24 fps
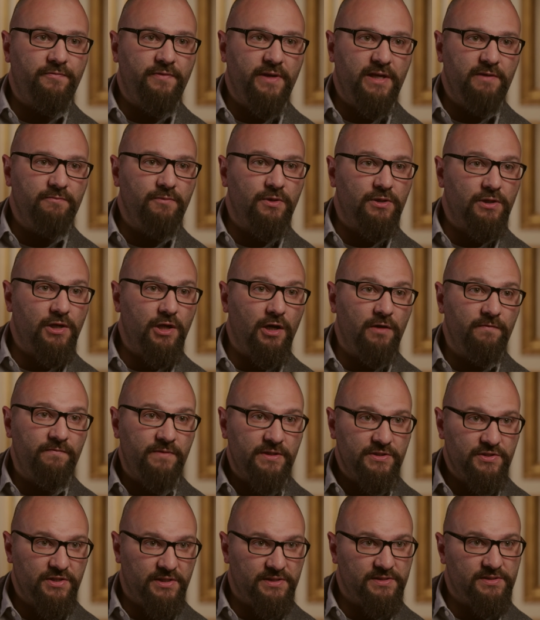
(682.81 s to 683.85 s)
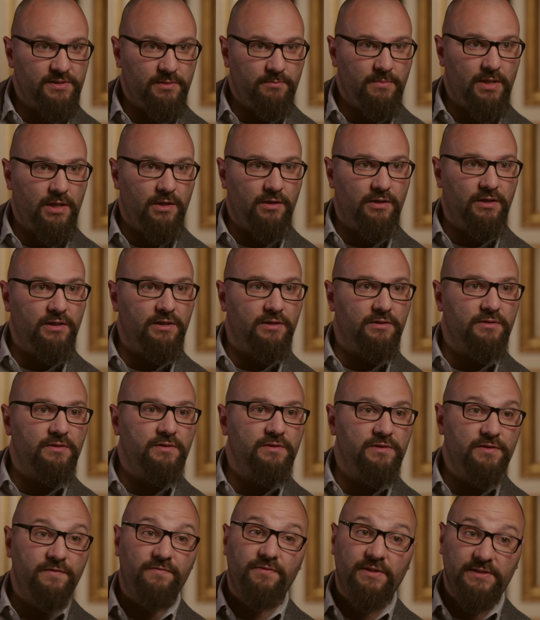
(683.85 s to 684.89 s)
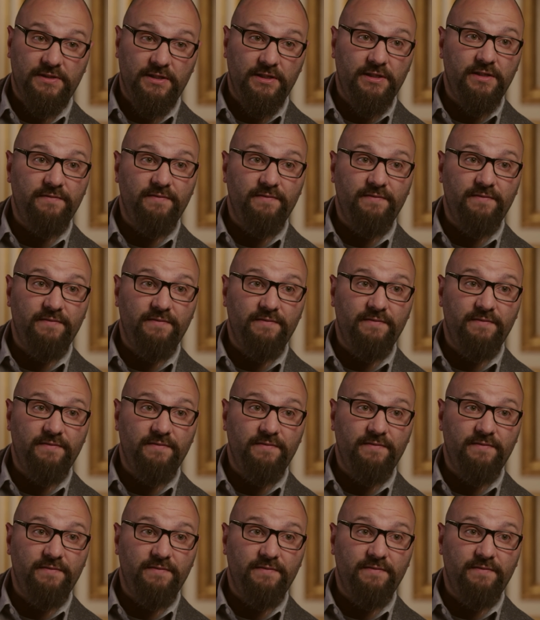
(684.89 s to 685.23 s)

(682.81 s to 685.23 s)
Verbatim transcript: favor convergence among differently